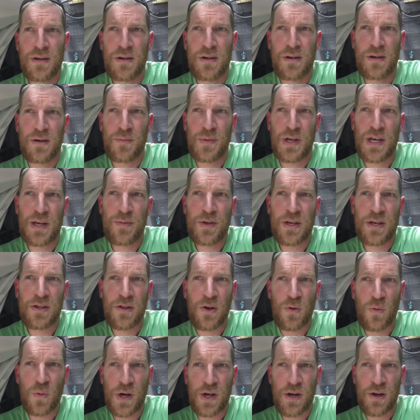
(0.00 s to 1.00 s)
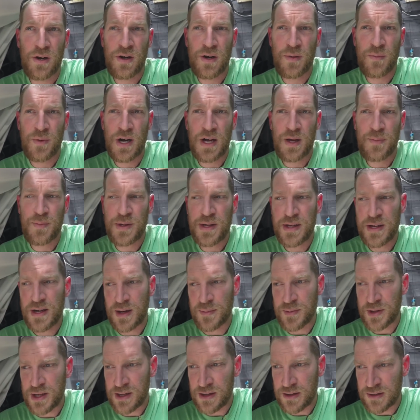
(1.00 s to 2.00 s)
Uh, maybe in the winter it might be.
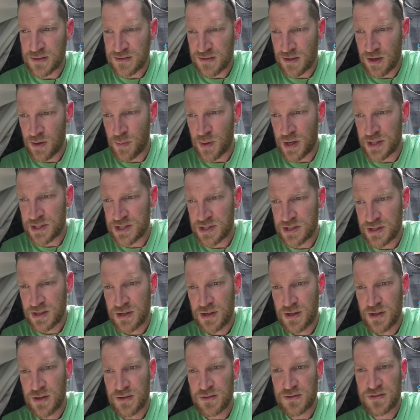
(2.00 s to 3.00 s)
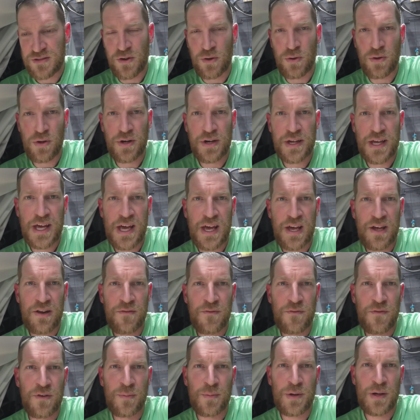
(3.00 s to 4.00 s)
I'm getting so much solar
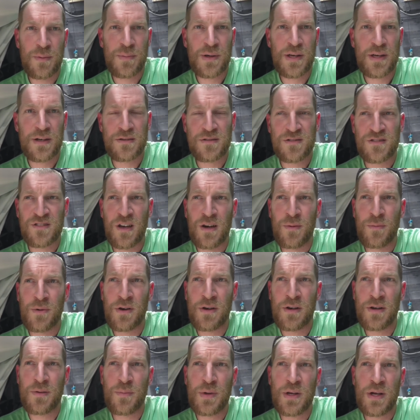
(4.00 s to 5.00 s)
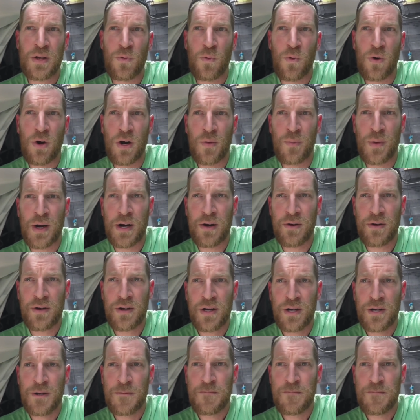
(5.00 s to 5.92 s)
gain from it being summer and being warm out